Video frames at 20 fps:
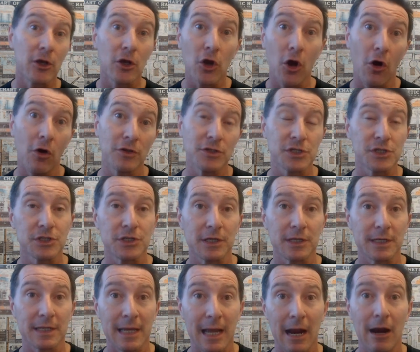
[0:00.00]

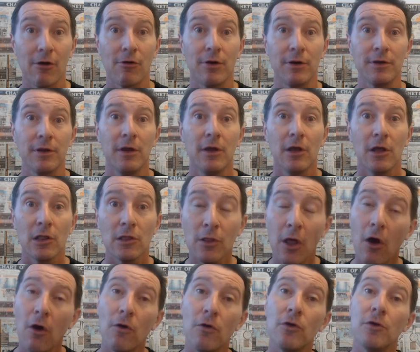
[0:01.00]
constant current
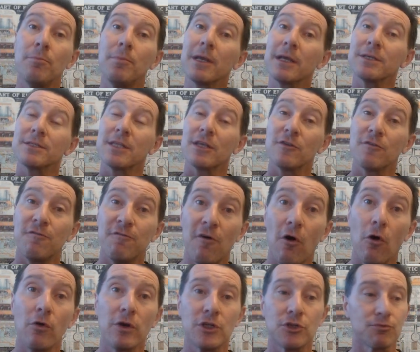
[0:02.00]
load, because there's
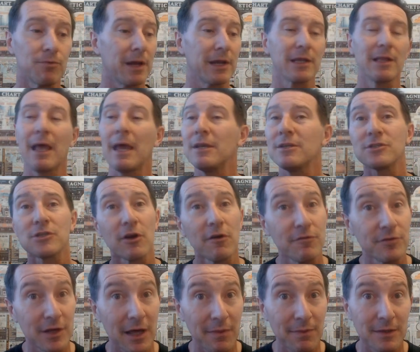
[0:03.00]
voltage regulators, and
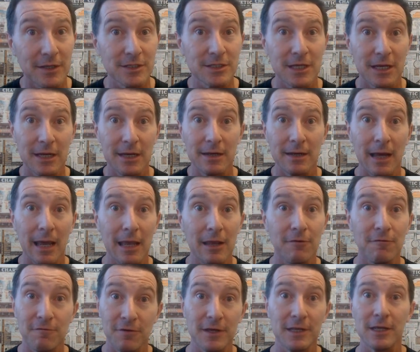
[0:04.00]
I've done this in a
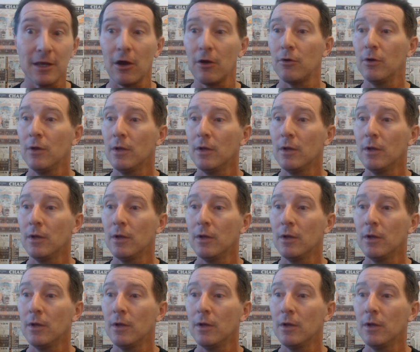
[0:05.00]
video